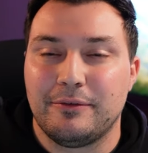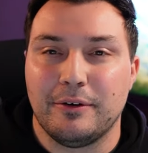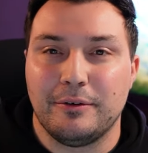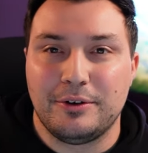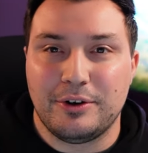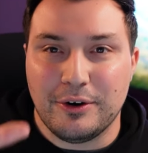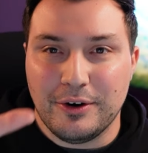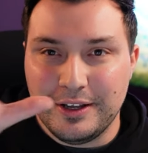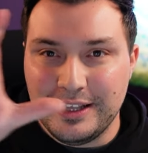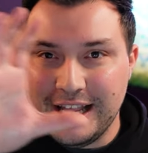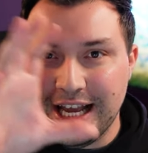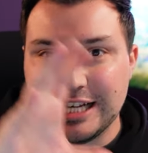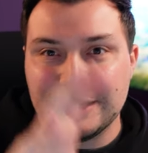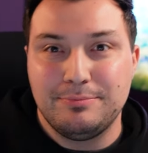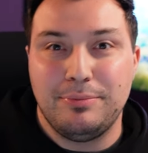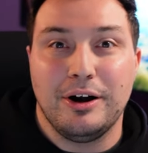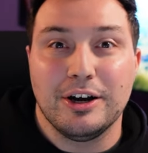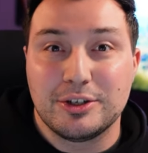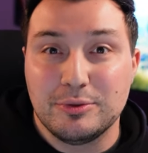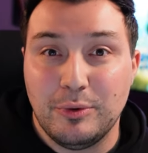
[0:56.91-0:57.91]
For, during the
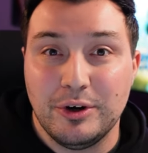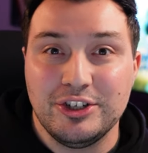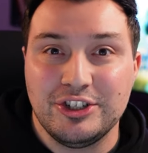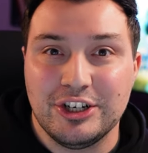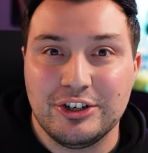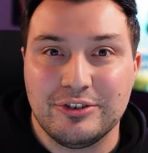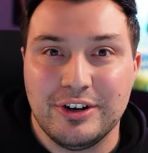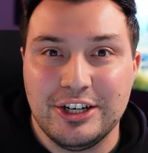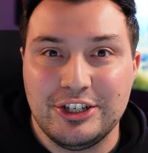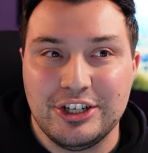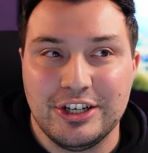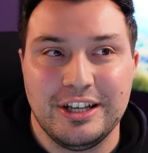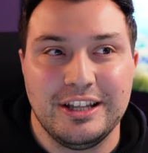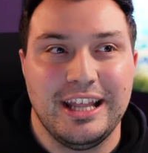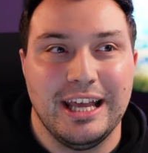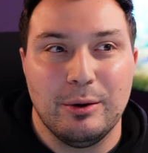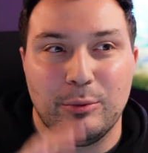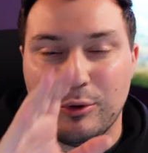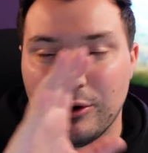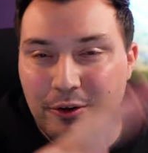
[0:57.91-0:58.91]
Xbox One generation,
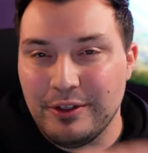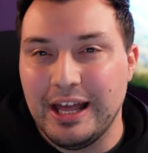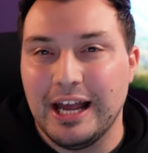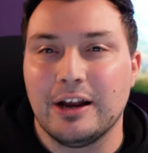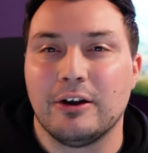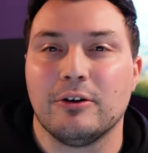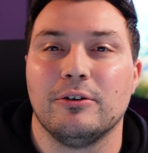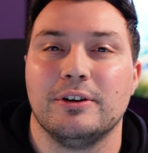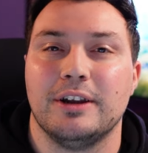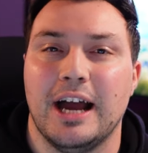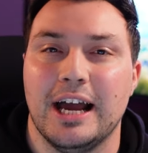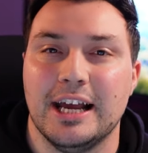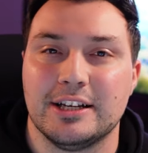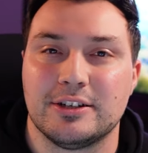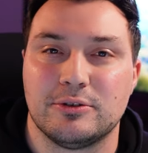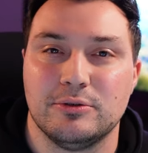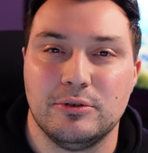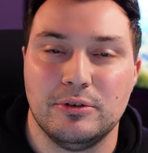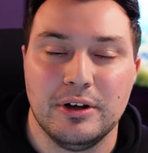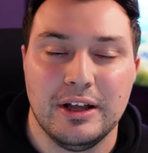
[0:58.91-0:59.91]
they were that girl in high
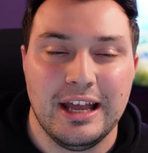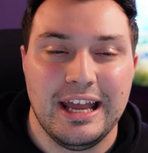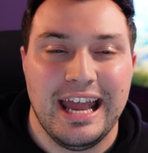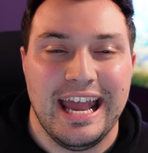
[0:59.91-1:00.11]
school,